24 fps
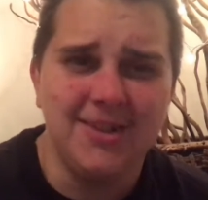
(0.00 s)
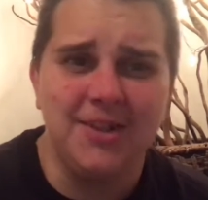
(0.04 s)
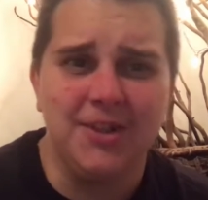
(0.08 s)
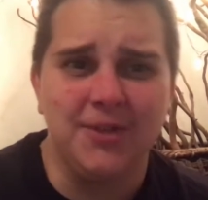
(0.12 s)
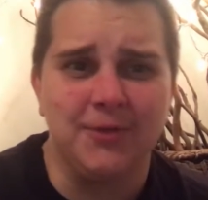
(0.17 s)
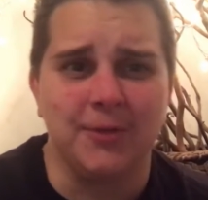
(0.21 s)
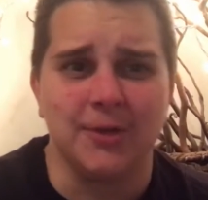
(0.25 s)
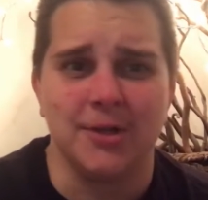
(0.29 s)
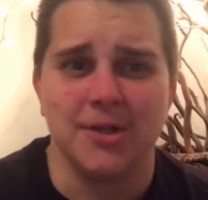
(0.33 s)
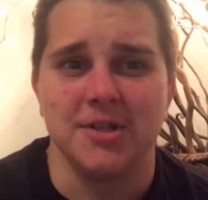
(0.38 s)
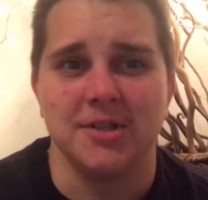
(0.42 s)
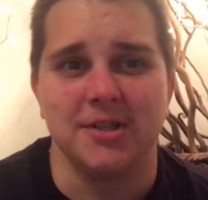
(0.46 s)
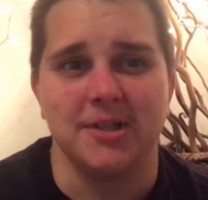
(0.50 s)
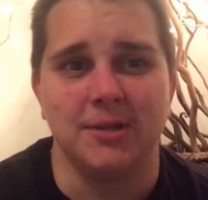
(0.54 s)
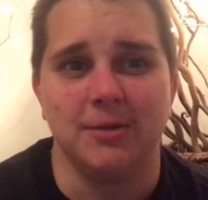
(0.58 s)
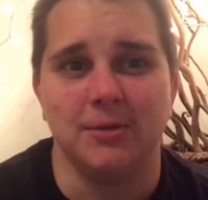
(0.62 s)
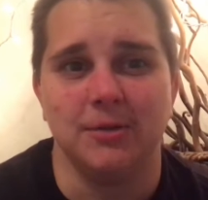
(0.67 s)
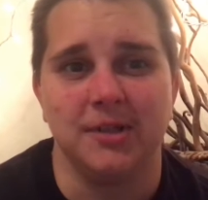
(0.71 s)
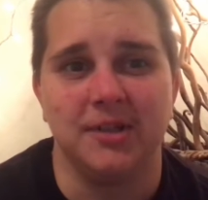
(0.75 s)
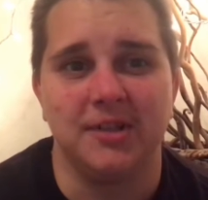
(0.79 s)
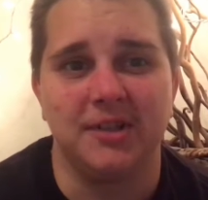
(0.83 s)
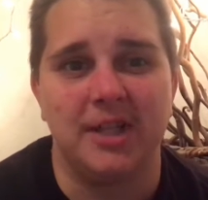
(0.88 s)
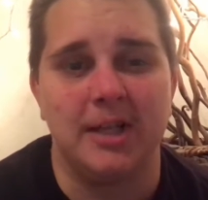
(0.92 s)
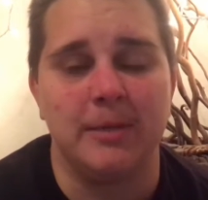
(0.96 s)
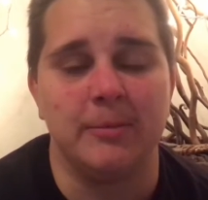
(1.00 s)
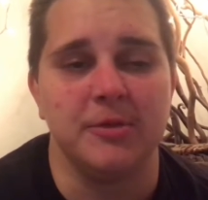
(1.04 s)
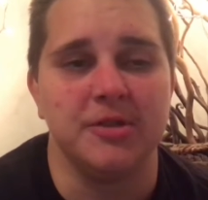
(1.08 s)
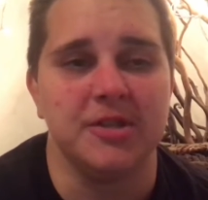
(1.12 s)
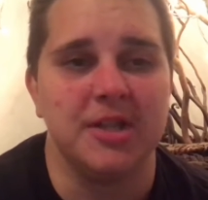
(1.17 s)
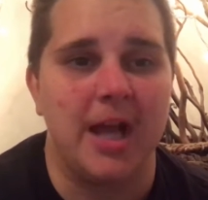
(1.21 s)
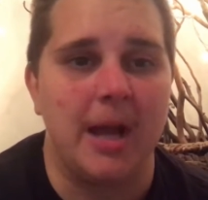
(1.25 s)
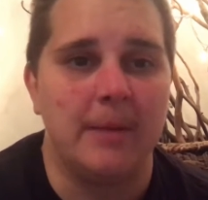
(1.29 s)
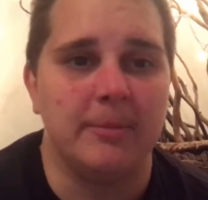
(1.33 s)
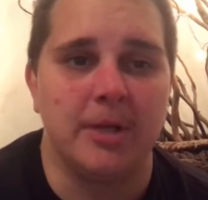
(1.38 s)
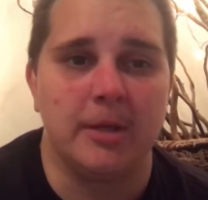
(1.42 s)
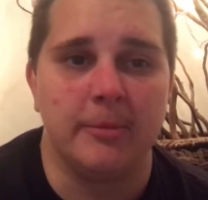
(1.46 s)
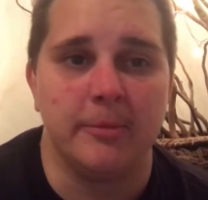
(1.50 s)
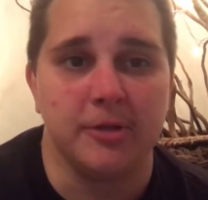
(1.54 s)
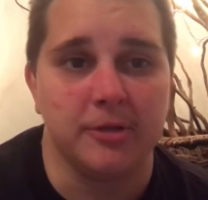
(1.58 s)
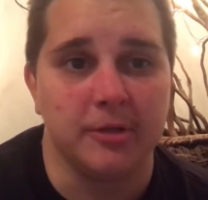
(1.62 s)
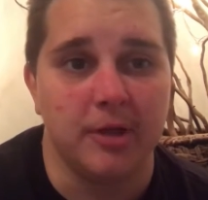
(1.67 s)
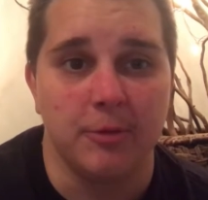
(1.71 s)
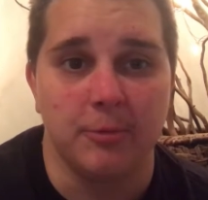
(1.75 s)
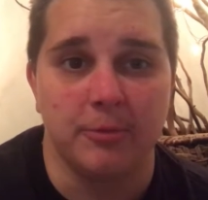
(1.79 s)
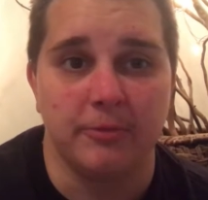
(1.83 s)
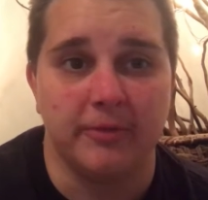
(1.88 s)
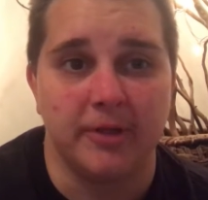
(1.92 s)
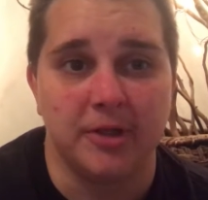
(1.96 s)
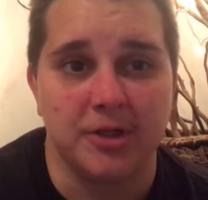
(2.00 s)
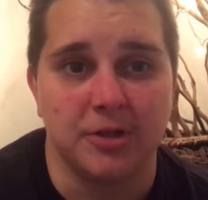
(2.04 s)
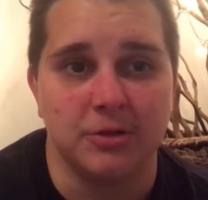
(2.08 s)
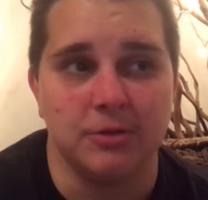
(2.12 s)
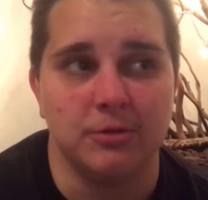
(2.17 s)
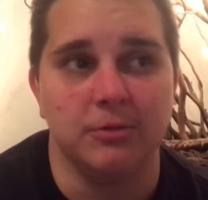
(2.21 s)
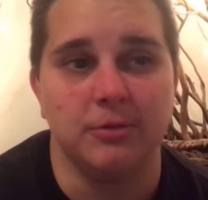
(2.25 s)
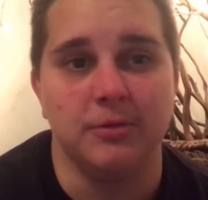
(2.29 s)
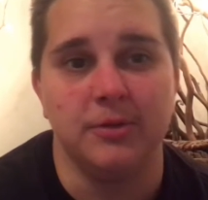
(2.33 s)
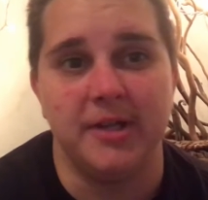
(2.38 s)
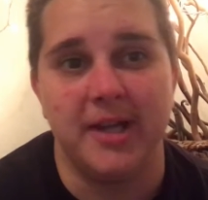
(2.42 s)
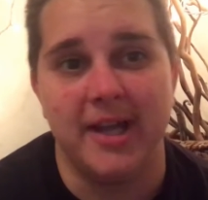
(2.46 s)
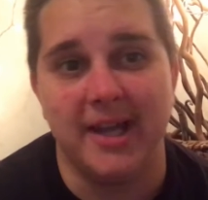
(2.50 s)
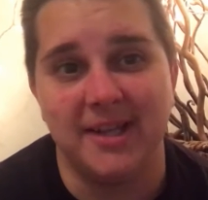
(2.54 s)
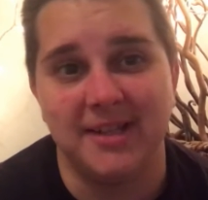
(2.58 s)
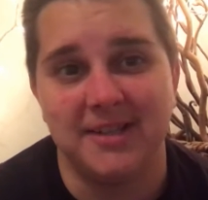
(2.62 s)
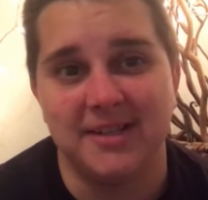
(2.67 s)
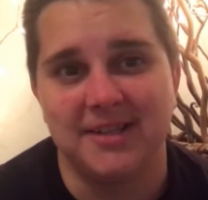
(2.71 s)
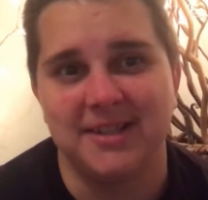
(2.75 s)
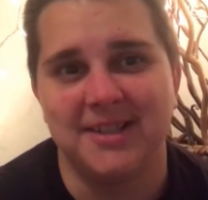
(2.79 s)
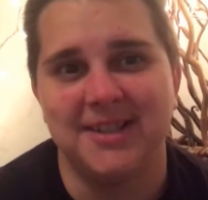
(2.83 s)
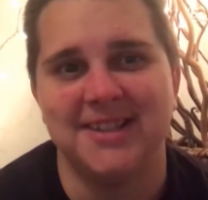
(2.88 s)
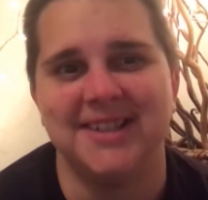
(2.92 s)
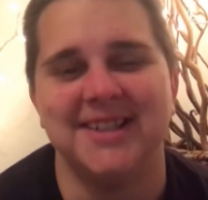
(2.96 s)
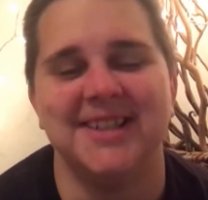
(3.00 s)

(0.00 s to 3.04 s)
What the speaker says: As far as legal disclaimers, I'm not a mental health professional yet.